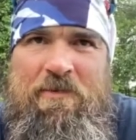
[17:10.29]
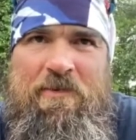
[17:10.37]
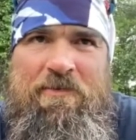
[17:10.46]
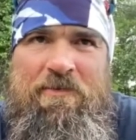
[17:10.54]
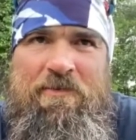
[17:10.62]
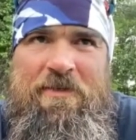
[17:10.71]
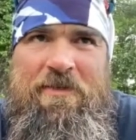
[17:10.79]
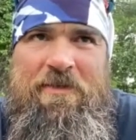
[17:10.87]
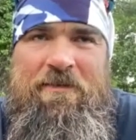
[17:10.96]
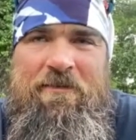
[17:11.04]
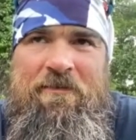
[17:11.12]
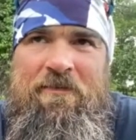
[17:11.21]
protein
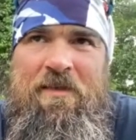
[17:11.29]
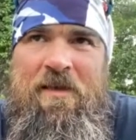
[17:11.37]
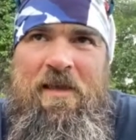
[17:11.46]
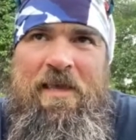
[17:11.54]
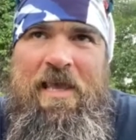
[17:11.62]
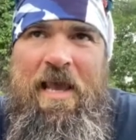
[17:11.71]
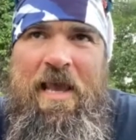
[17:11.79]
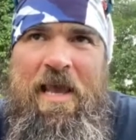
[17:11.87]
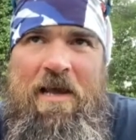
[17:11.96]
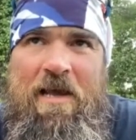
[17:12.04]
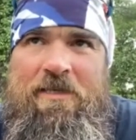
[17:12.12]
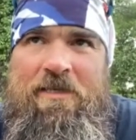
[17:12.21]
and
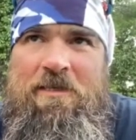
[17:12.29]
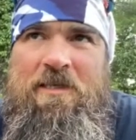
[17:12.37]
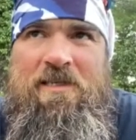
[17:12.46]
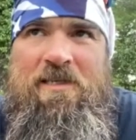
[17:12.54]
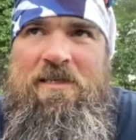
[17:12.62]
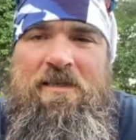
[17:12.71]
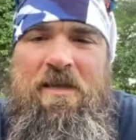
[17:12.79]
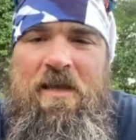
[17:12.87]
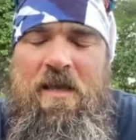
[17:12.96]
calories, because